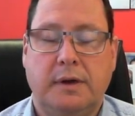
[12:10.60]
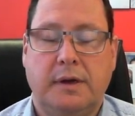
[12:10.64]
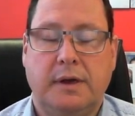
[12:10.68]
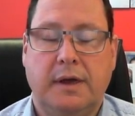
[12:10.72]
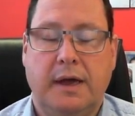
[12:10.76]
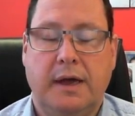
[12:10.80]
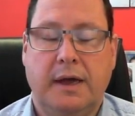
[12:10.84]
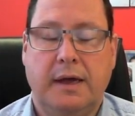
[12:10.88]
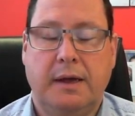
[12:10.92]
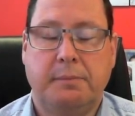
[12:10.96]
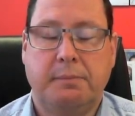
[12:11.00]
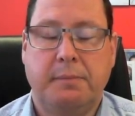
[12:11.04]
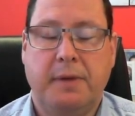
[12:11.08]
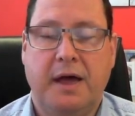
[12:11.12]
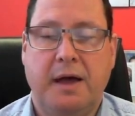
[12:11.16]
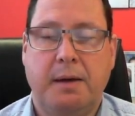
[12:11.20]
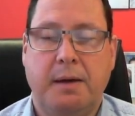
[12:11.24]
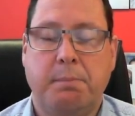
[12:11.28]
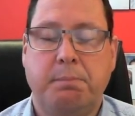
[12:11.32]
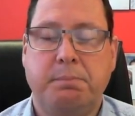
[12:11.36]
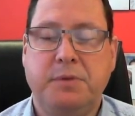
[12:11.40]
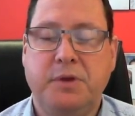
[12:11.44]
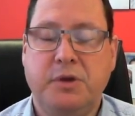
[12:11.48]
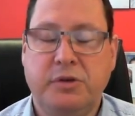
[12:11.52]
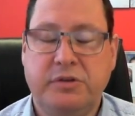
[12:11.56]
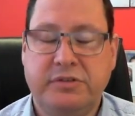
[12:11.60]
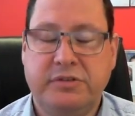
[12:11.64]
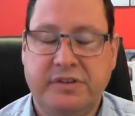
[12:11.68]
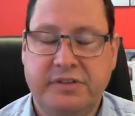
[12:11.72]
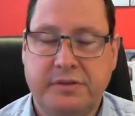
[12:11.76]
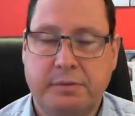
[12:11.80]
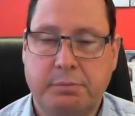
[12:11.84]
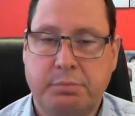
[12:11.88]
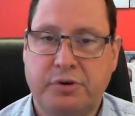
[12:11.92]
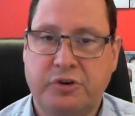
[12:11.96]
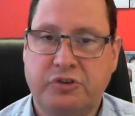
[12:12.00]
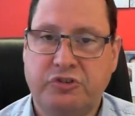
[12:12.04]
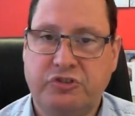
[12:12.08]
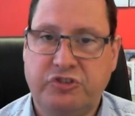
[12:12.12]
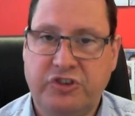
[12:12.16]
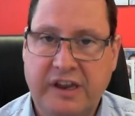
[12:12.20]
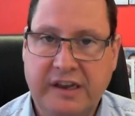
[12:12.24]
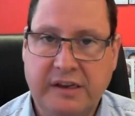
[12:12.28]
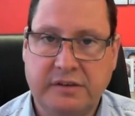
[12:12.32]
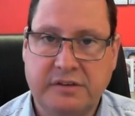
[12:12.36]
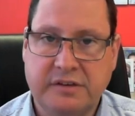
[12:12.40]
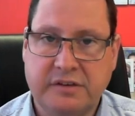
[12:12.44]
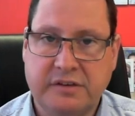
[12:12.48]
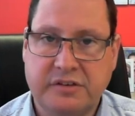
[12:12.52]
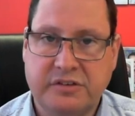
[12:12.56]
are using the
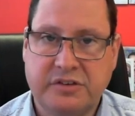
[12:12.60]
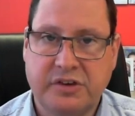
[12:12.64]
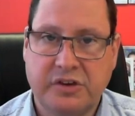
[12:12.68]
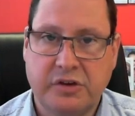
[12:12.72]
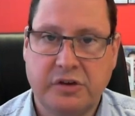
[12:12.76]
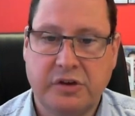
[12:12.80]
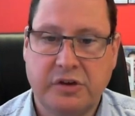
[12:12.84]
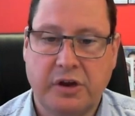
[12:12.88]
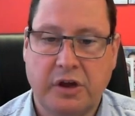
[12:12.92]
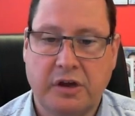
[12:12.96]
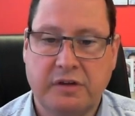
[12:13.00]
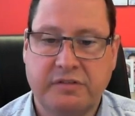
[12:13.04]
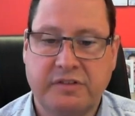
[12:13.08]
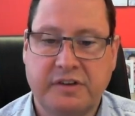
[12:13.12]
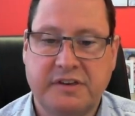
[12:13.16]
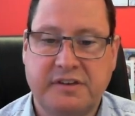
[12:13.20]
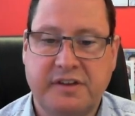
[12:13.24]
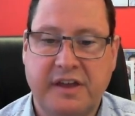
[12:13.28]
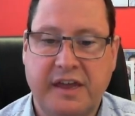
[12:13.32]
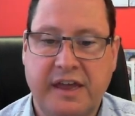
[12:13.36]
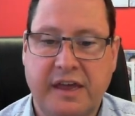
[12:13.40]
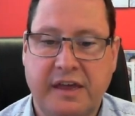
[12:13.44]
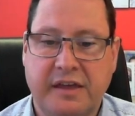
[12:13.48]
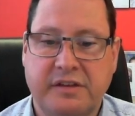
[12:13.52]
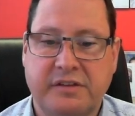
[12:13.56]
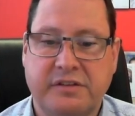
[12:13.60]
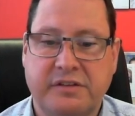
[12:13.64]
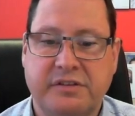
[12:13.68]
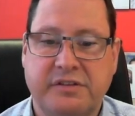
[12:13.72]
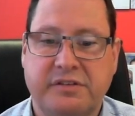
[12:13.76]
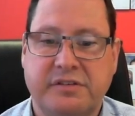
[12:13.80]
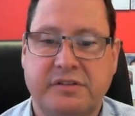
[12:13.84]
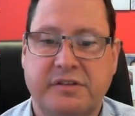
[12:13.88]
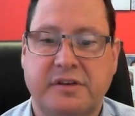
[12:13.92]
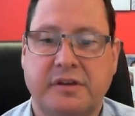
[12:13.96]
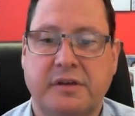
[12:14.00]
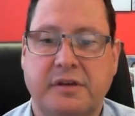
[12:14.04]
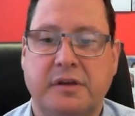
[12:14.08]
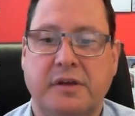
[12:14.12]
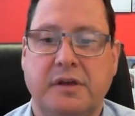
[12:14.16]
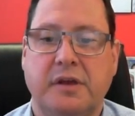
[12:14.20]
projected turnover test,